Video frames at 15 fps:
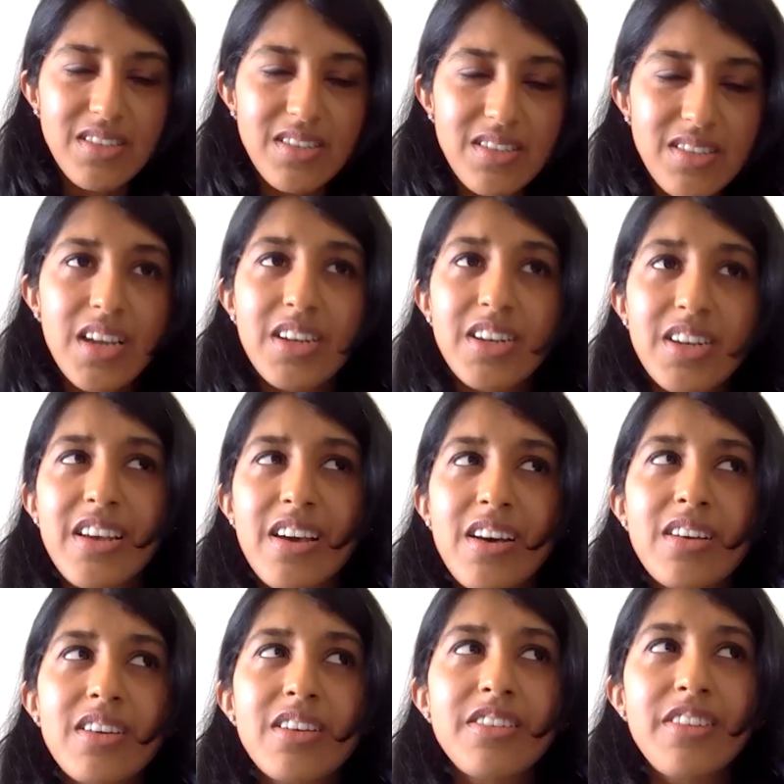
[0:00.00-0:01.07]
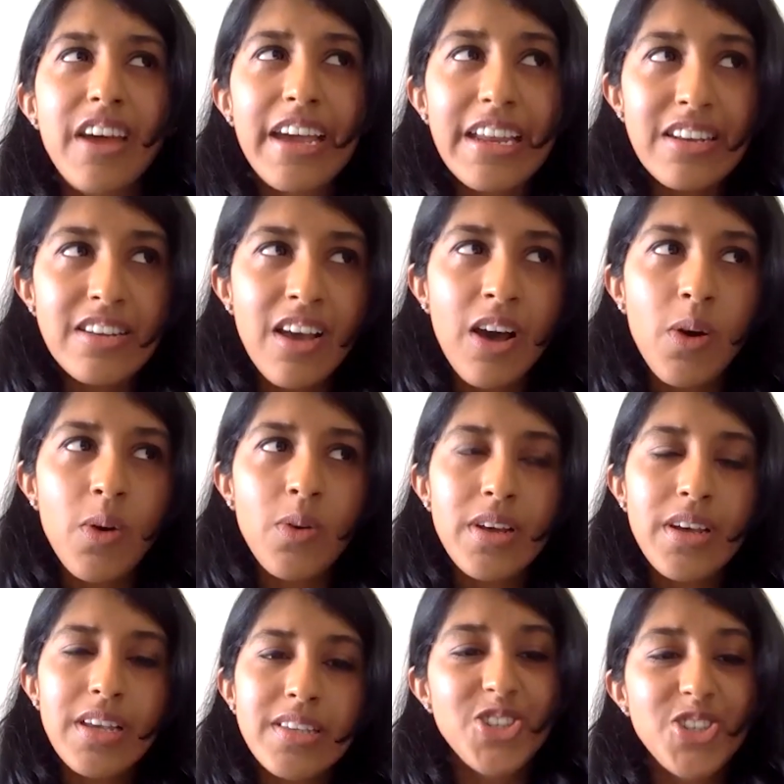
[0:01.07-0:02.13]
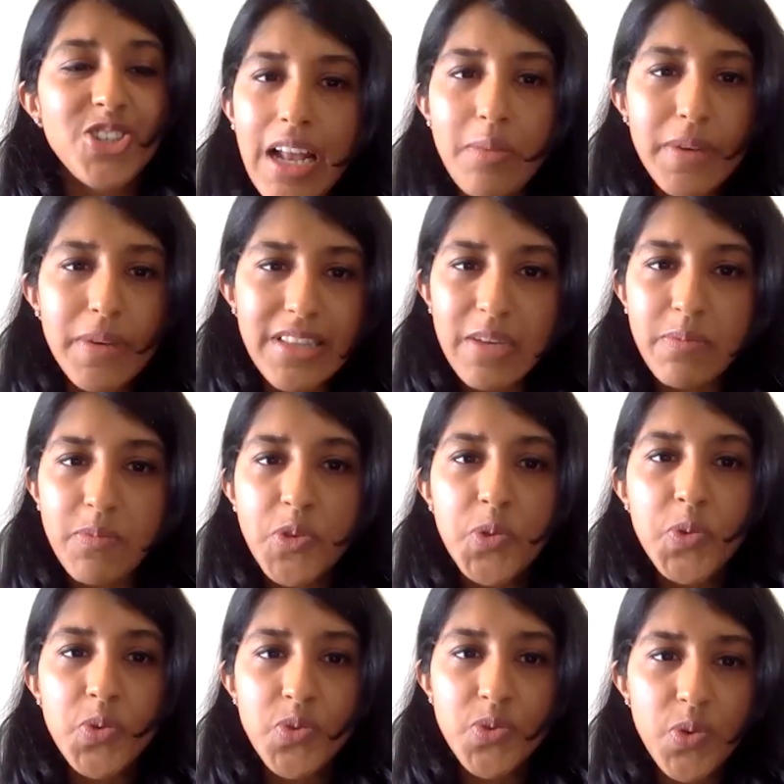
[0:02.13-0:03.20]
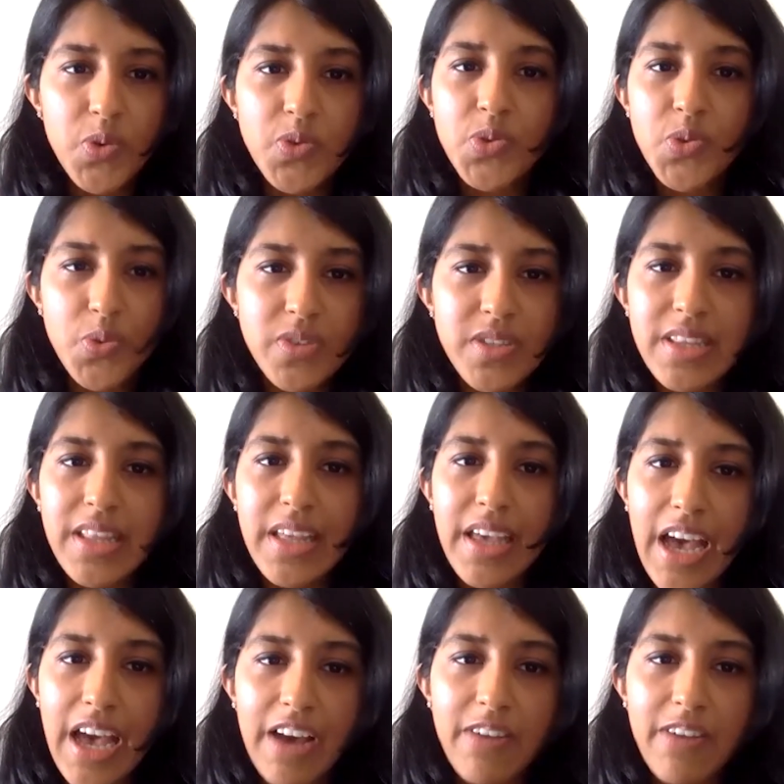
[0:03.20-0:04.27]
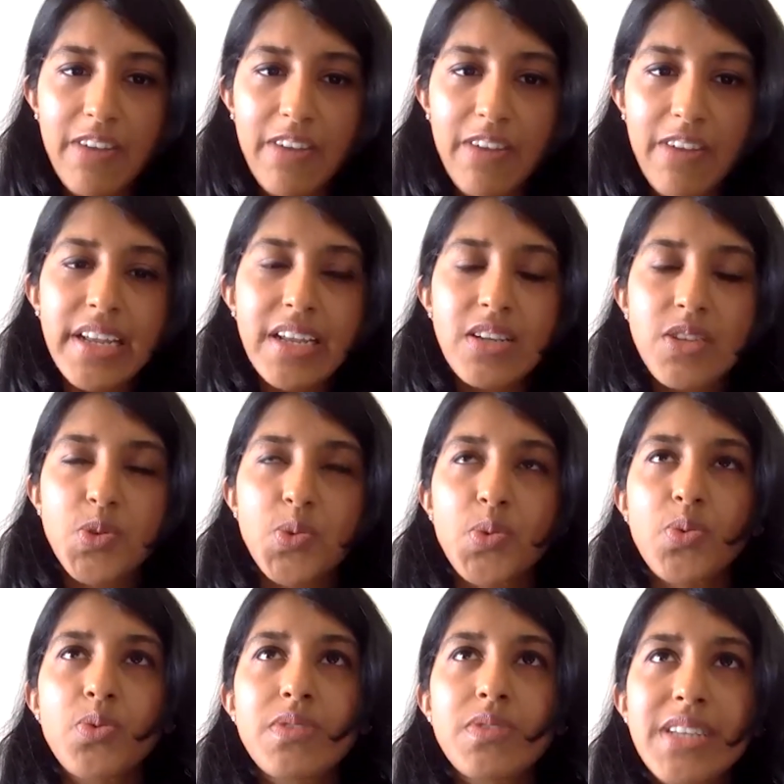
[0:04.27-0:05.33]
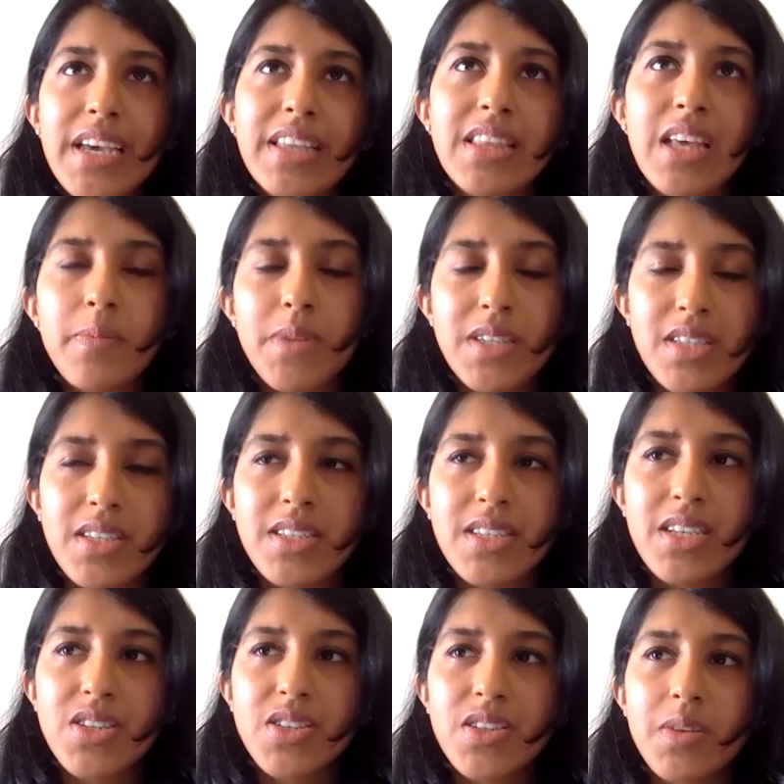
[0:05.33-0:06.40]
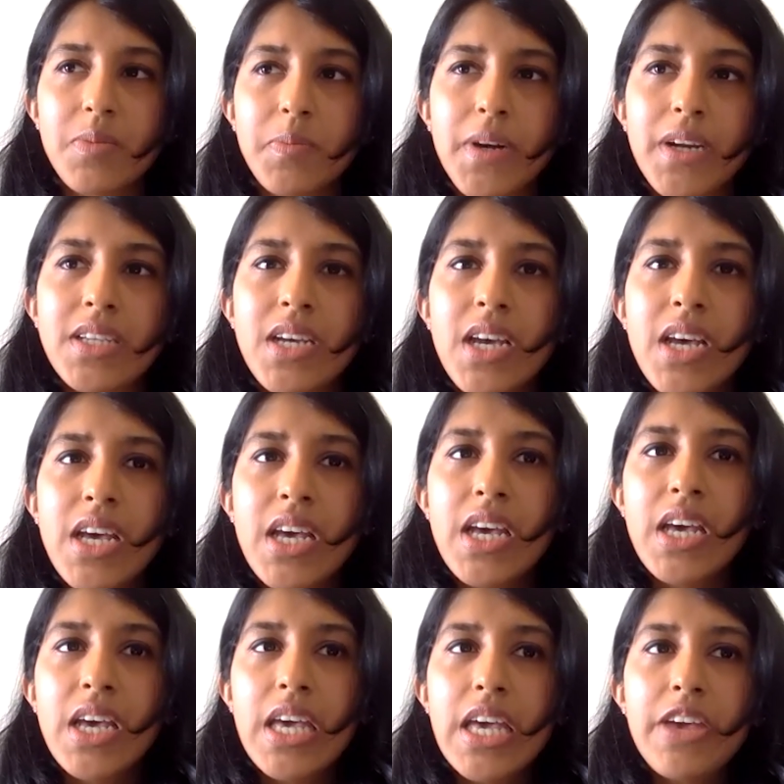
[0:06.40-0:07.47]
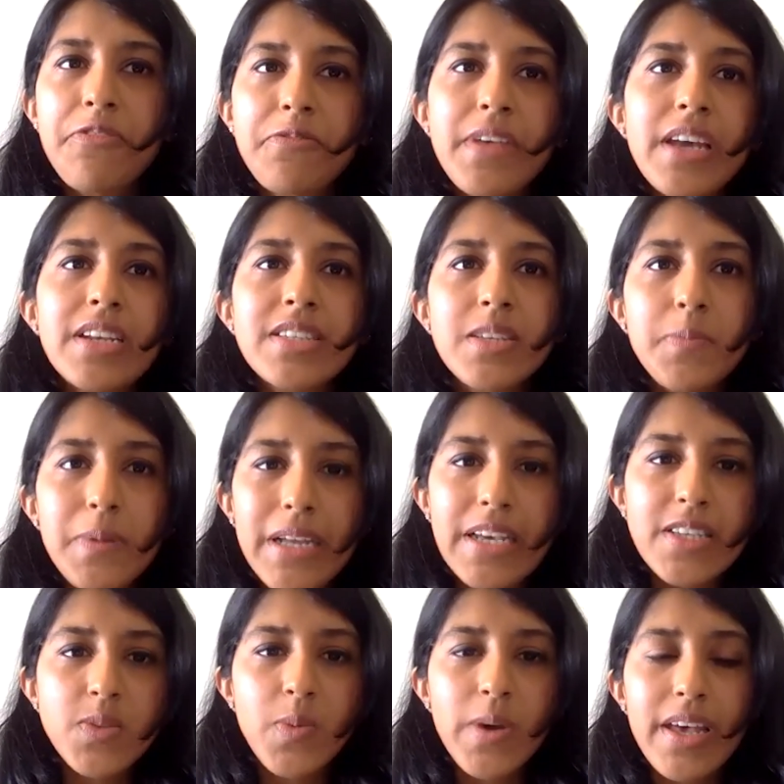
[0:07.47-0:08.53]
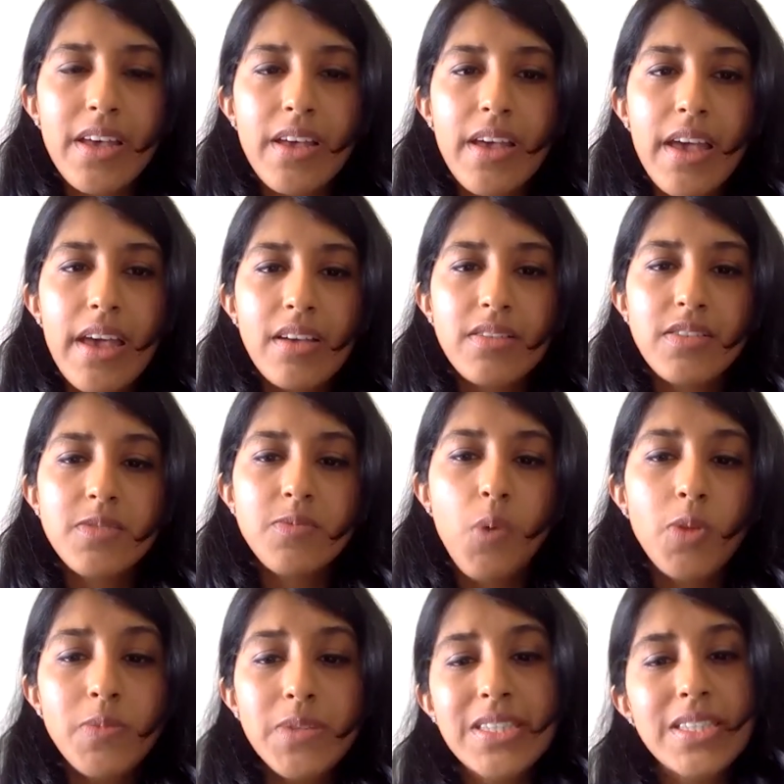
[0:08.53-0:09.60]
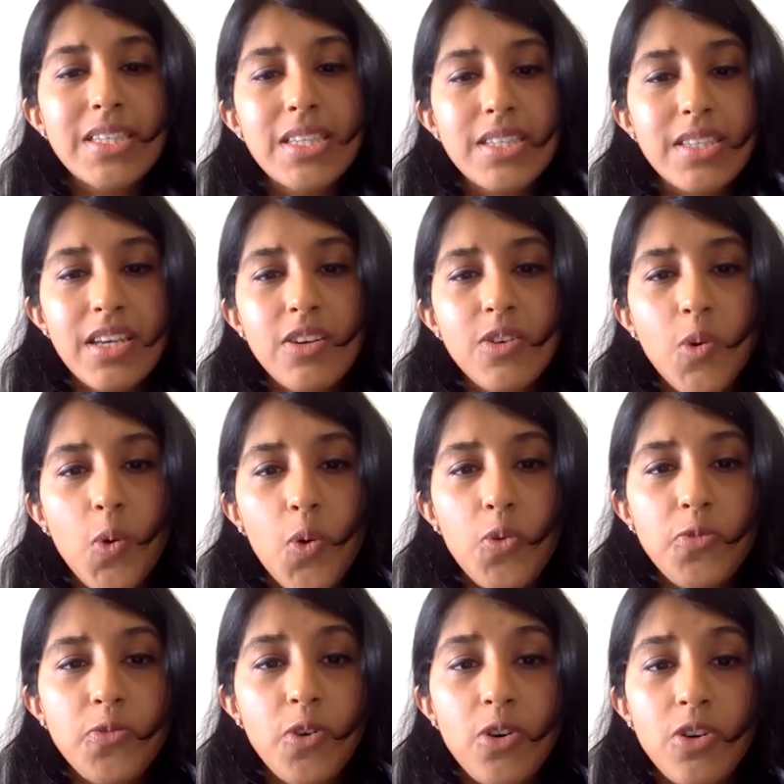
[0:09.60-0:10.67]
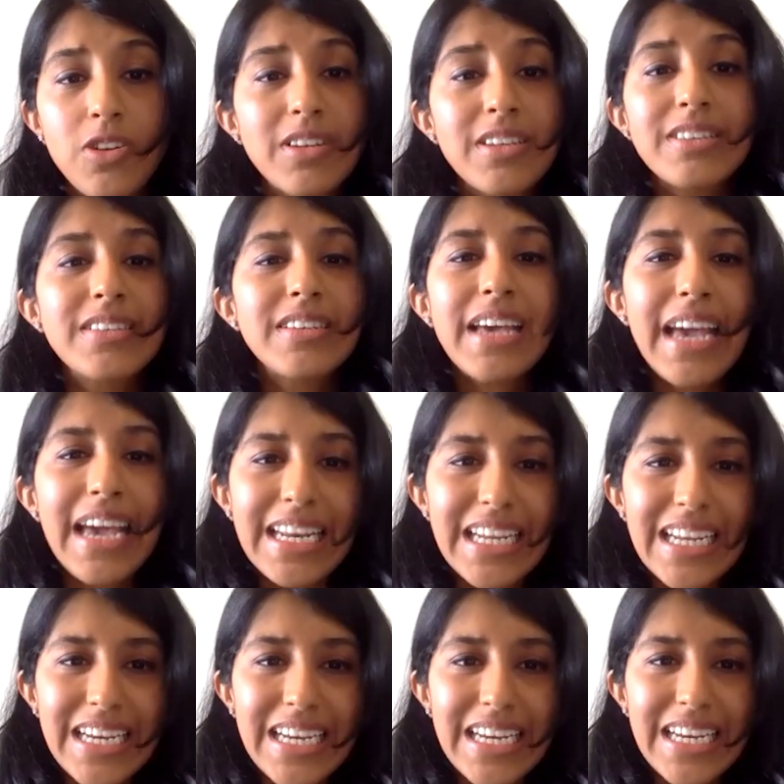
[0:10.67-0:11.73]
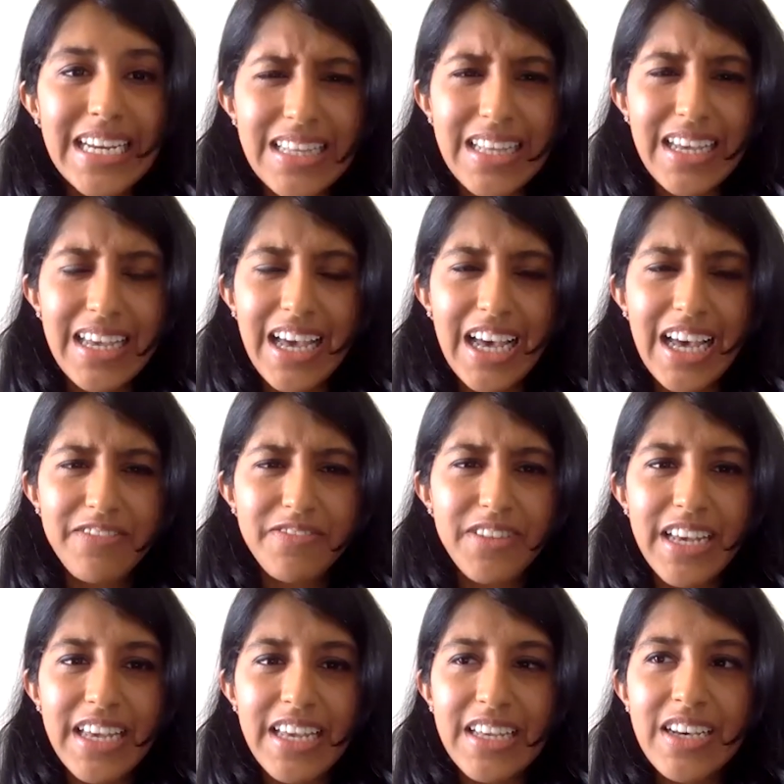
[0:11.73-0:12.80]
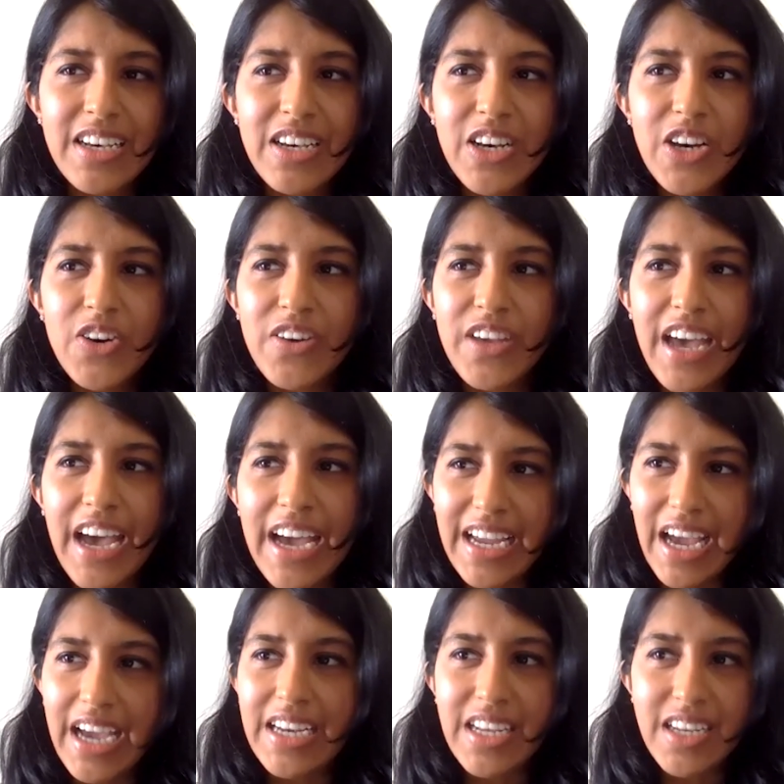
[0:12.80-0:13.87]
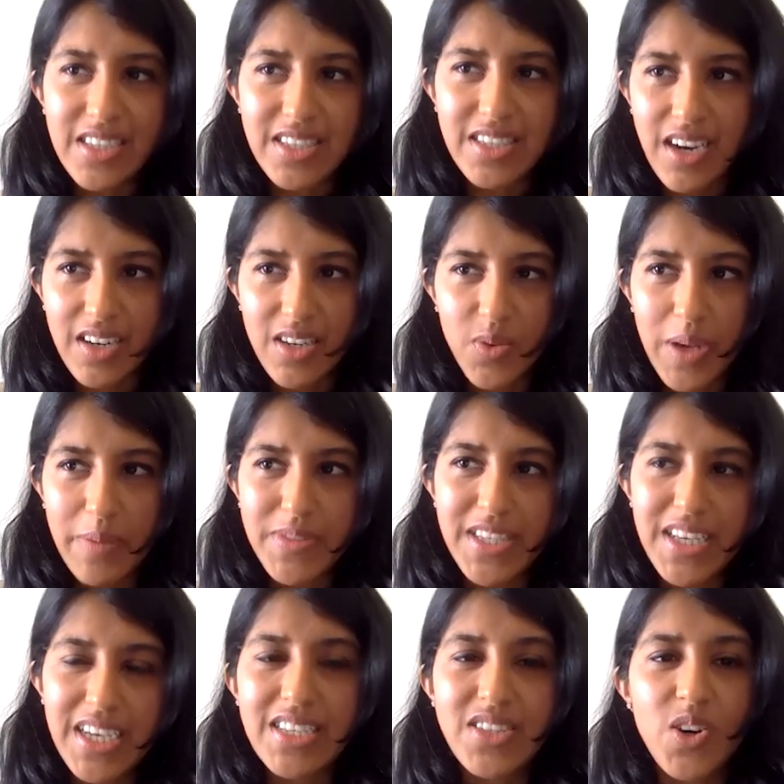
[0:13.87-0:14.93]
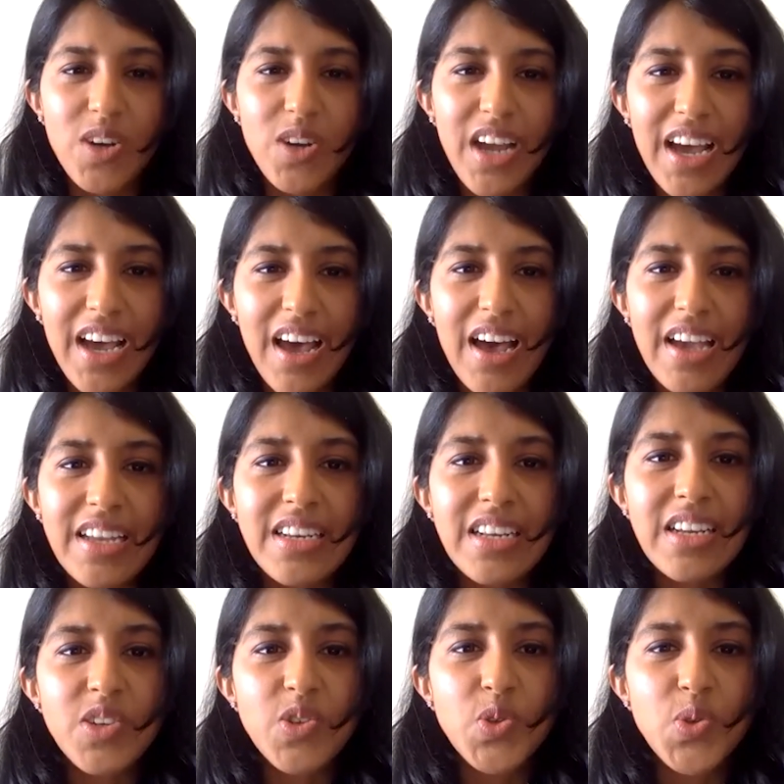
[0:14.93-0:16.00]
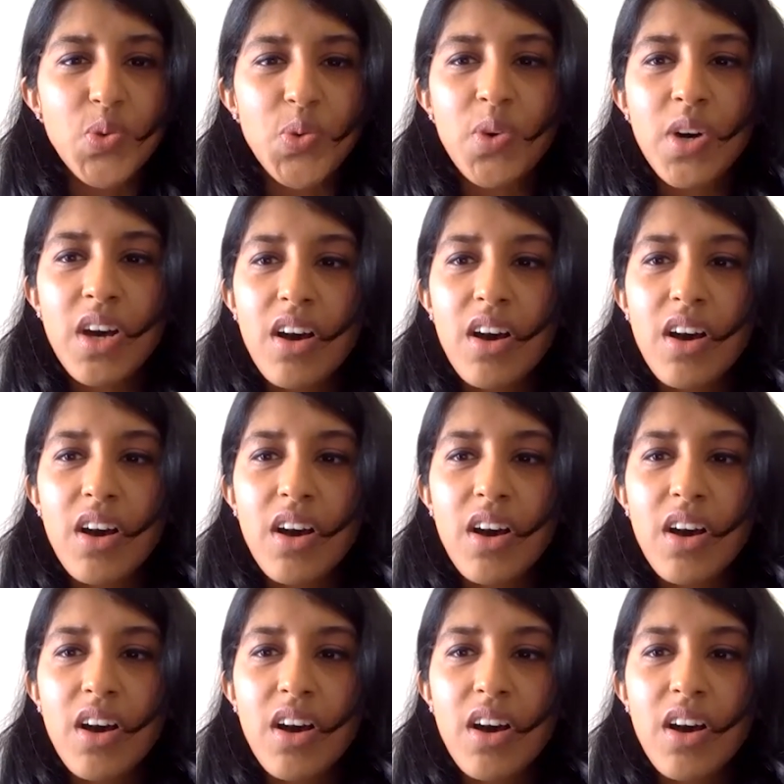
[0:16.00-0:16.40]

Restart India right now is helping them use those tools that they have already to take their business digital. But if there is a place where small businesses can go for any need that they have, like, okay, I need to start a website, or I need to